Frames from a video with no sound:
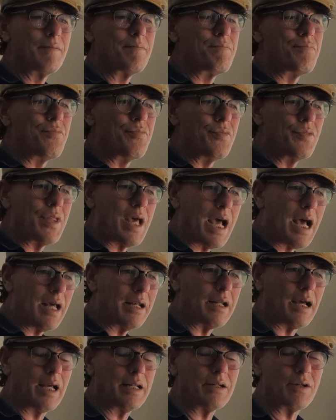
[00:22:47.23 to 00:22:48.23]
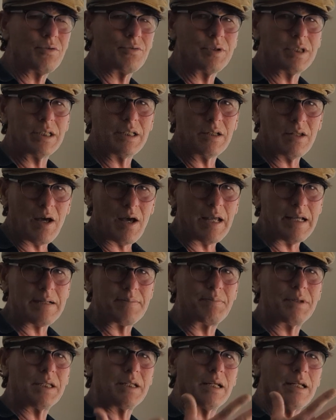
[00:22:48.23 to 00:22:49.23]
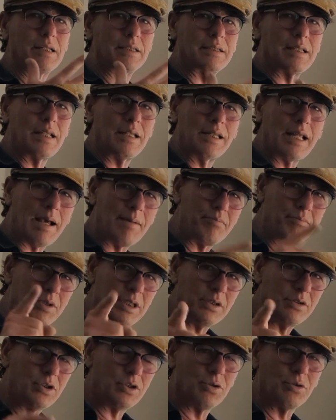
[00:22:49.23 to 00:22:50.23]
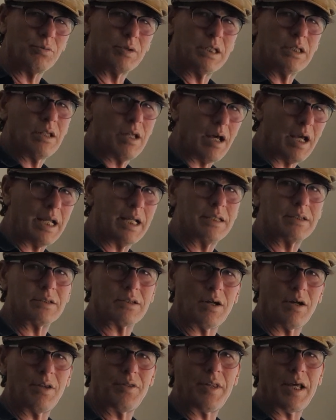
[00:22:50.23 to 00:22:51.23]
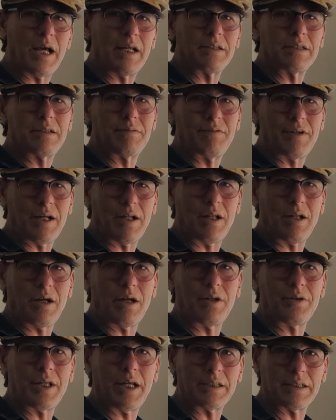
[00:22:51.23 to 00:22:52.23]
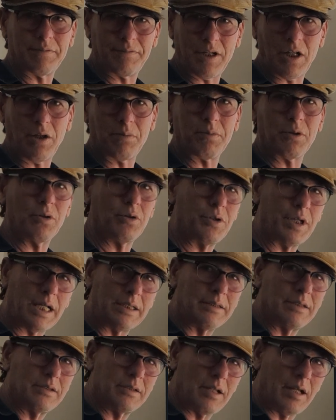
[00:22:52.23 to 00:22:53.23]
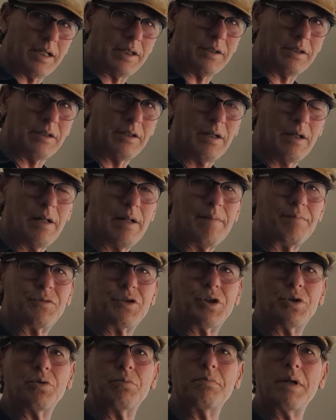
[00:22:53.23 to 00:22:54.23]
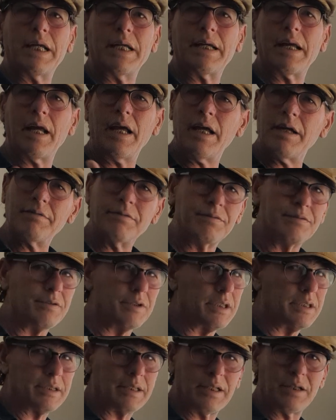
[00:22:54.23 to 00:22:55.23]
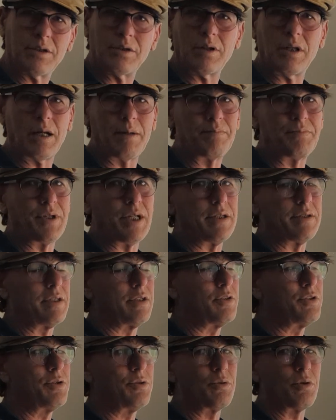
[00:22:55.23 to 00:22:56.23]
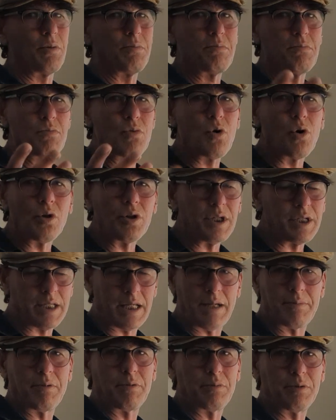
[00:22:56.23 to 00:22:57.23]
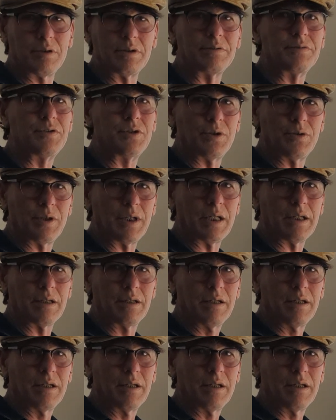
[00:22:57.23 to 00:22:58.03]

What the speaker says: That I don't really like, because then that means you're reliant on that developer or that designer to make every single update that you are more than capable of doing.